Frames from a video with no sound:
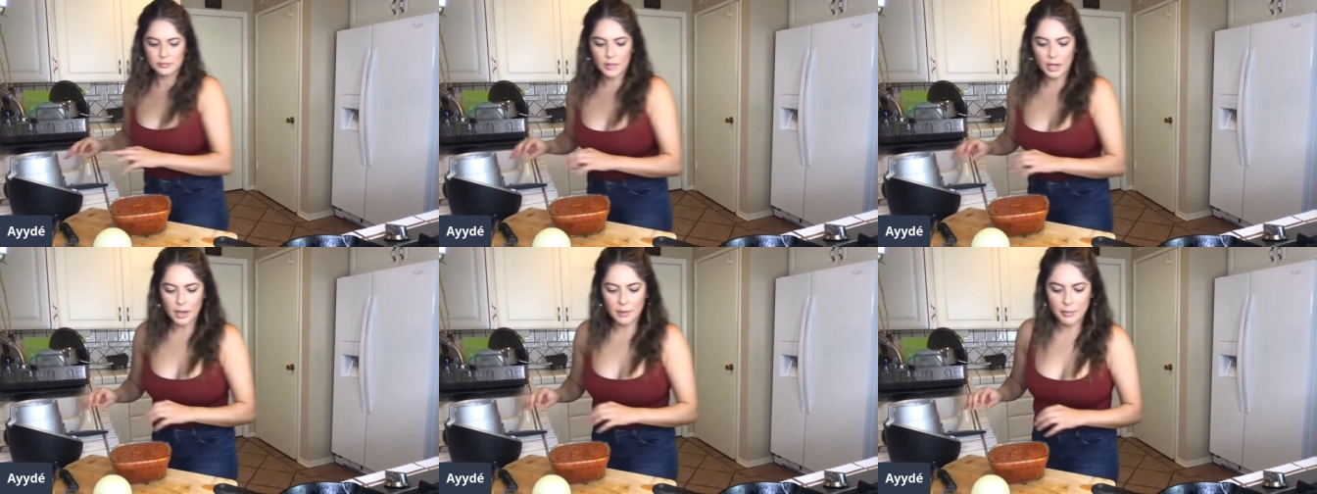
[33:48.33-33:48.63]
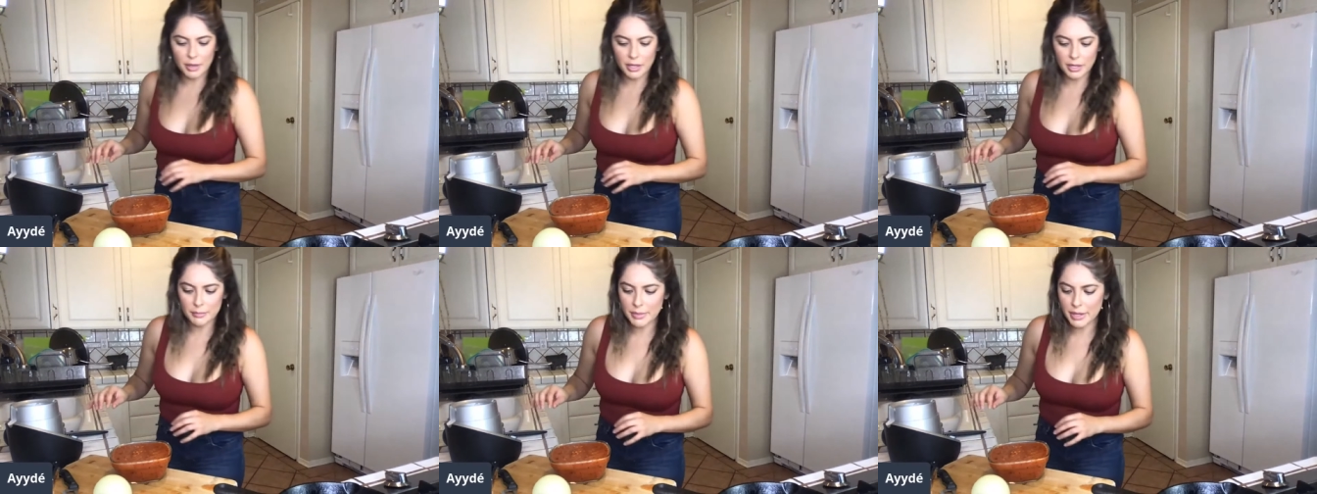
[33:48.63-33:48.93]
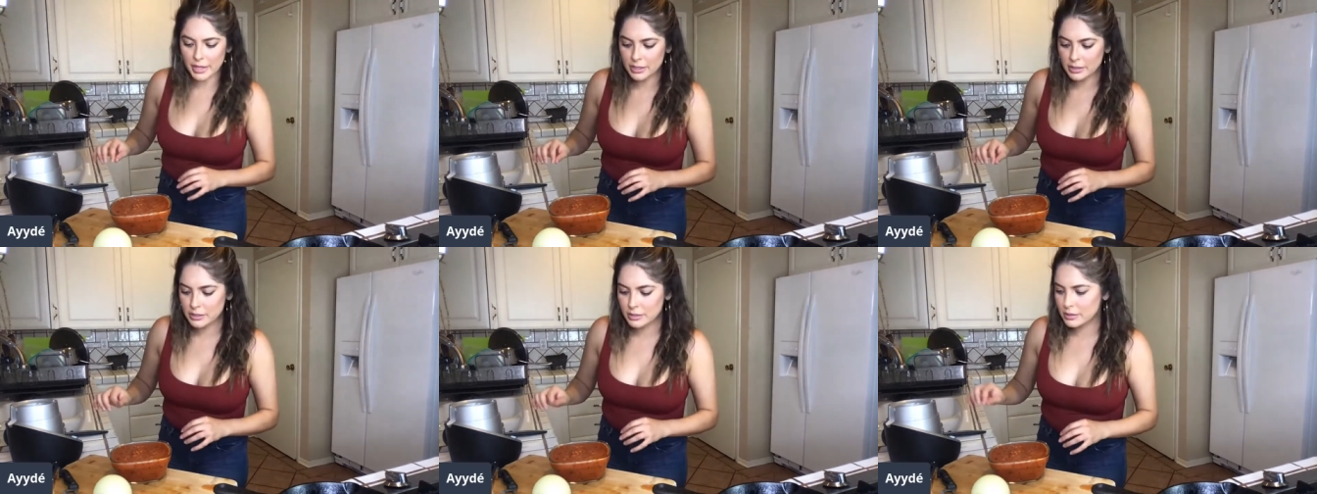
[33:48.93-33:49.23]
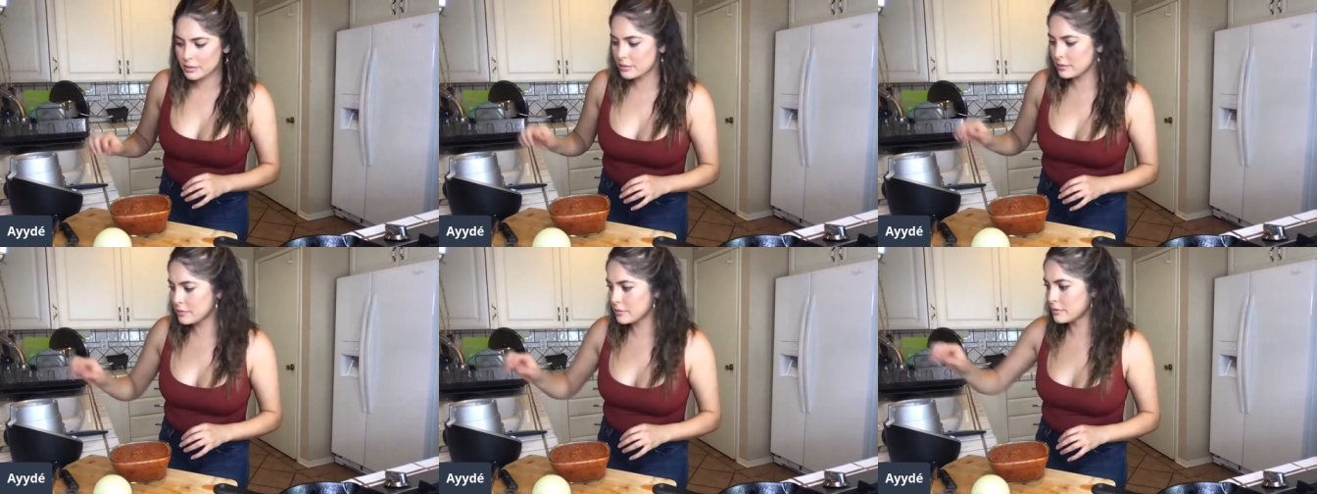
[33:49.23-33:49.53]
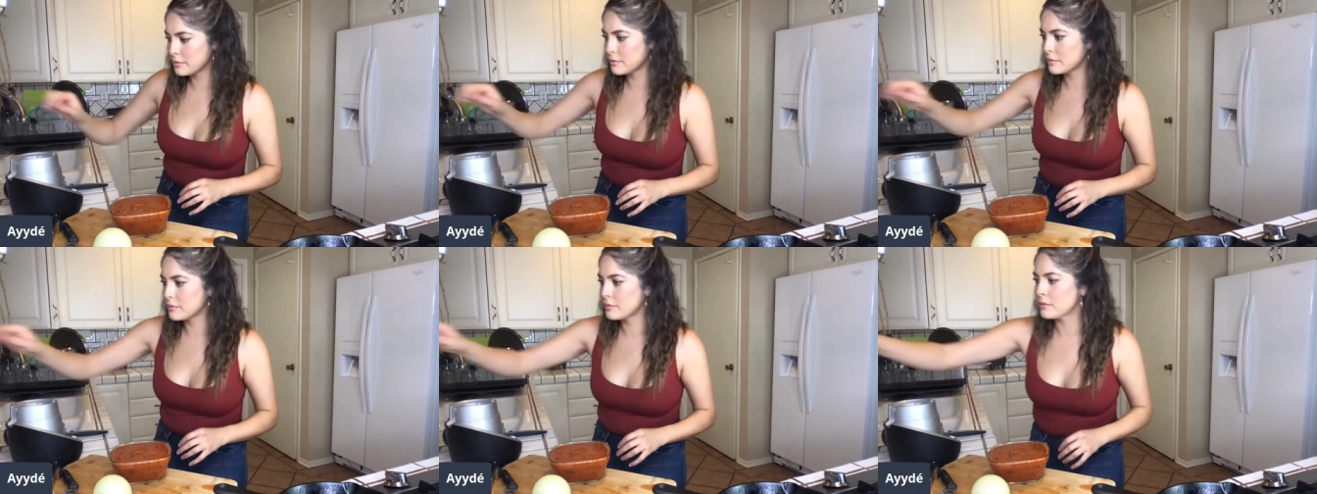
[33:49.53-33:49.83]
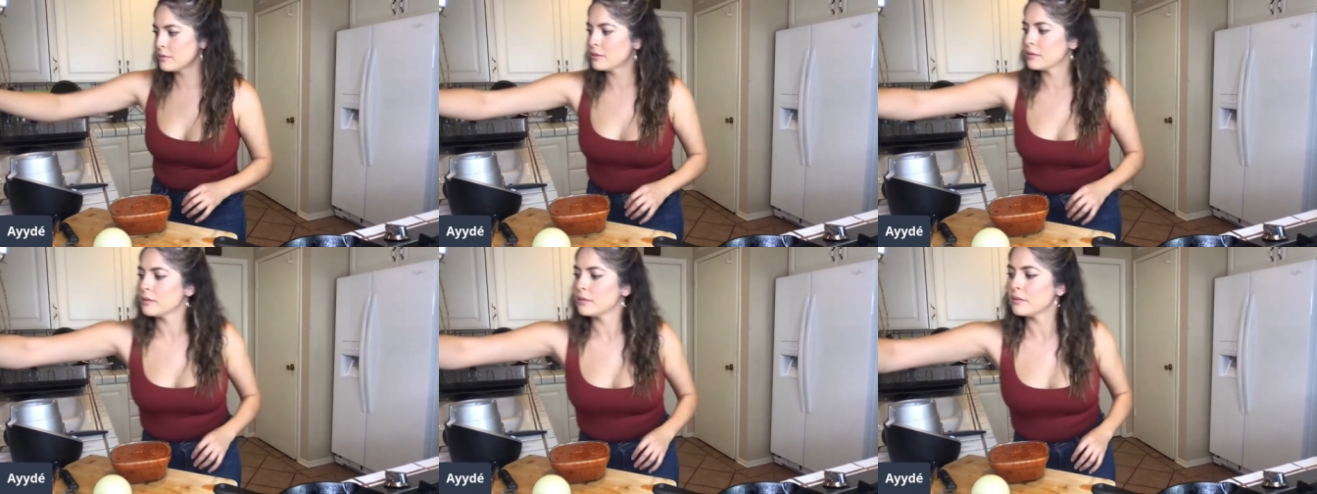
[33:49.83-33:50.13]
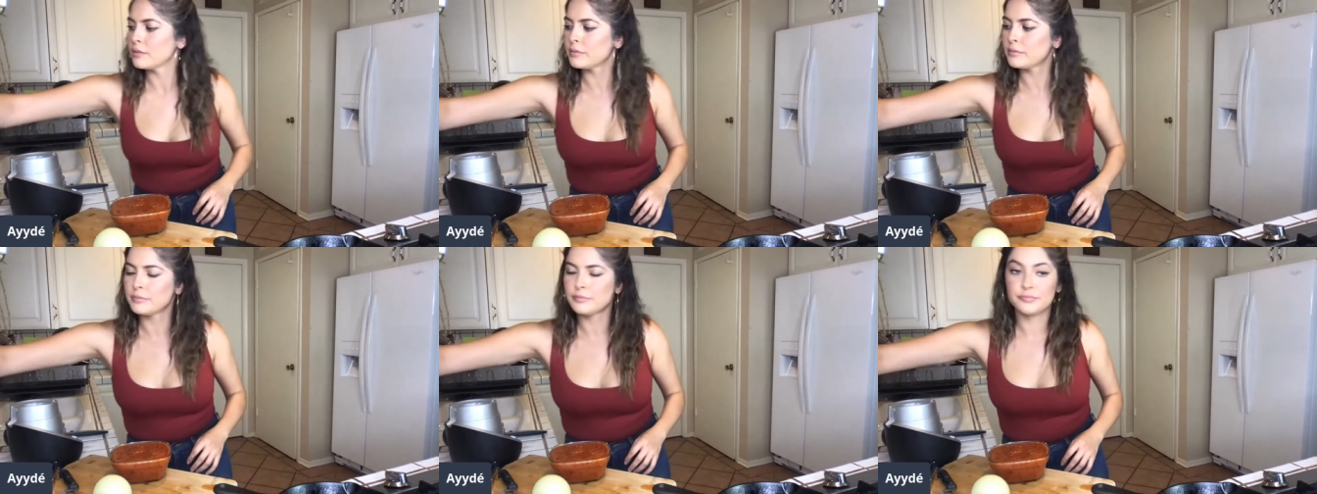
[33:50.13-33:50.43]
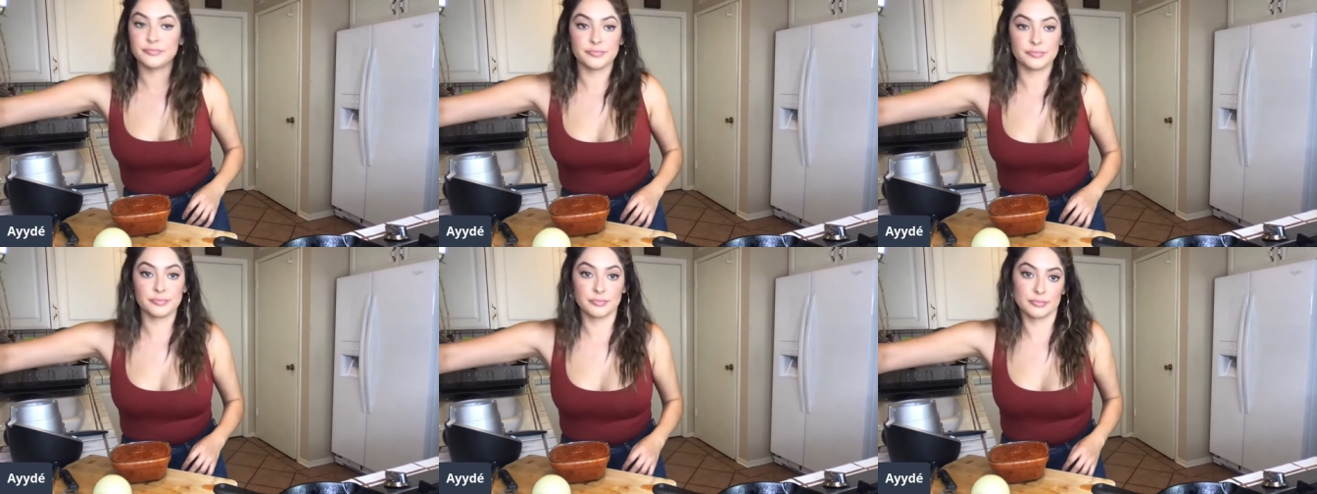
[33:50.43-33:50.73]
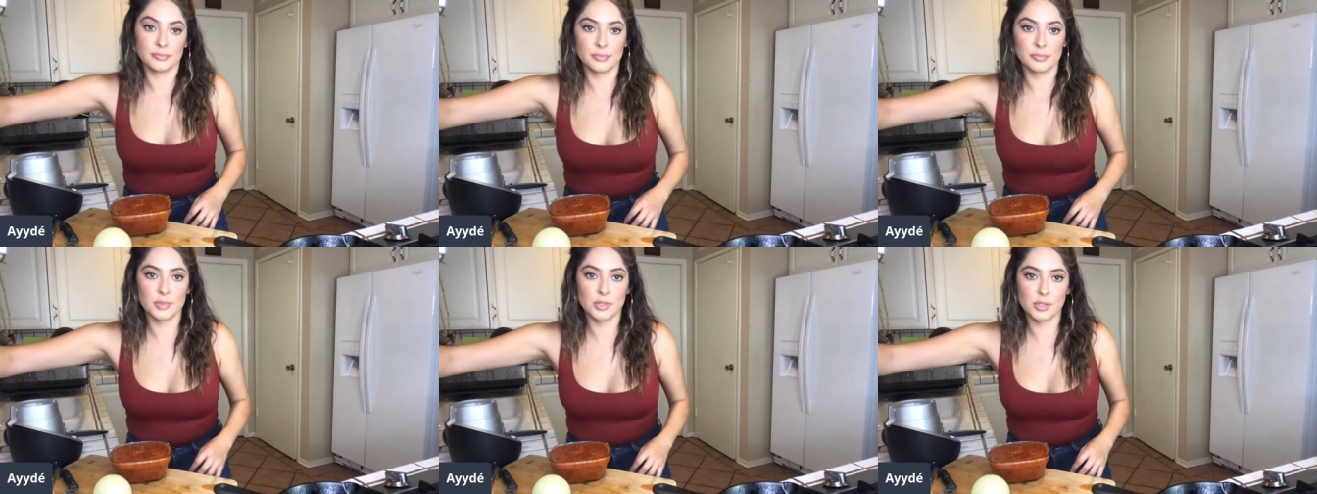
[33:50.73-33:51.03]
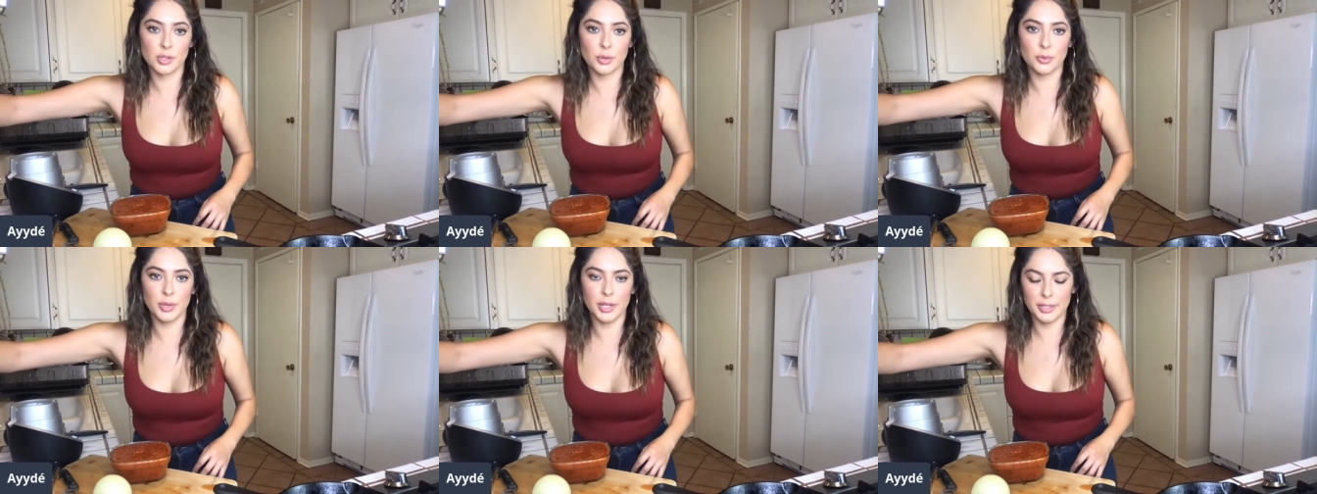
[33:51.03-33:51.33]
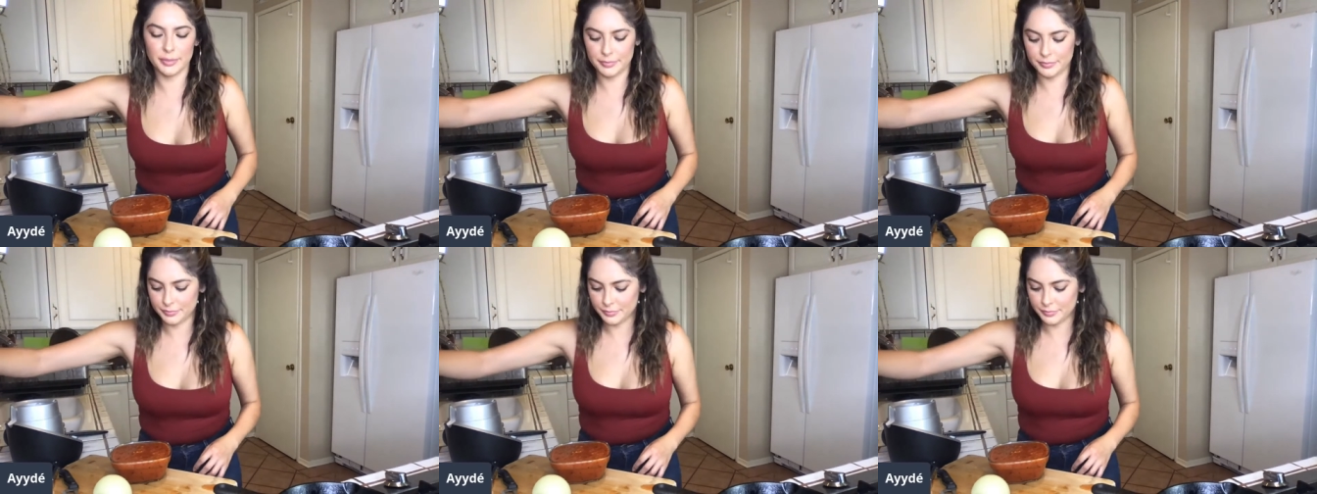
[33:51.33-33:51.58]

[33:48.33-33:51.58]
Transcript: I made a mess. So what?